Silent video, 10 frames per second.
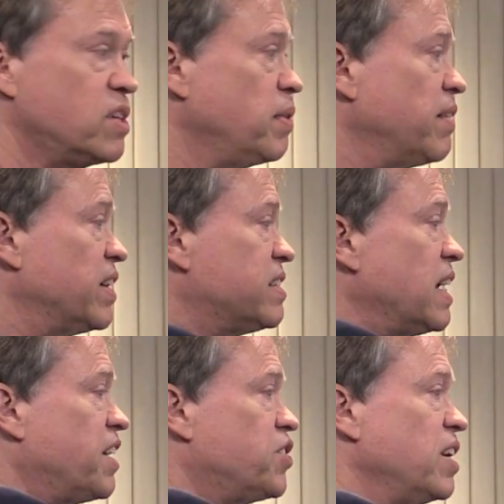So we have our
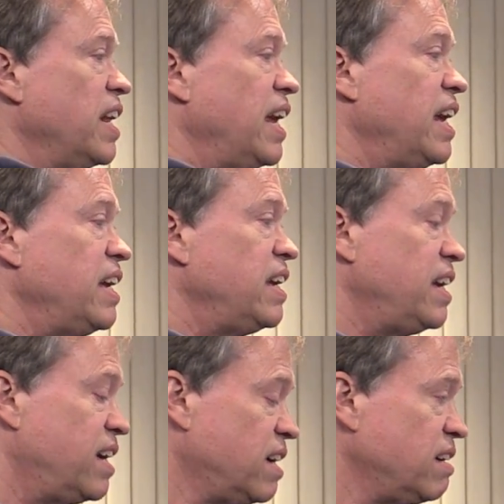section A
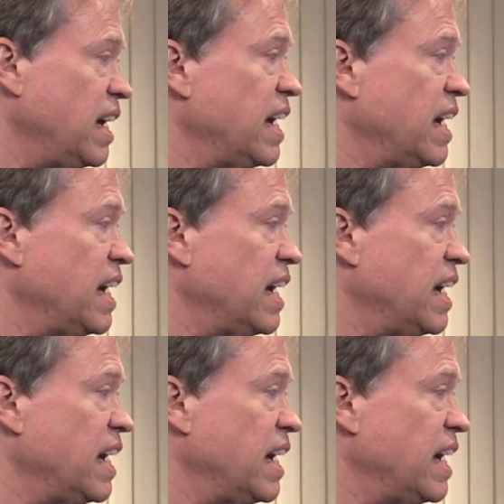here,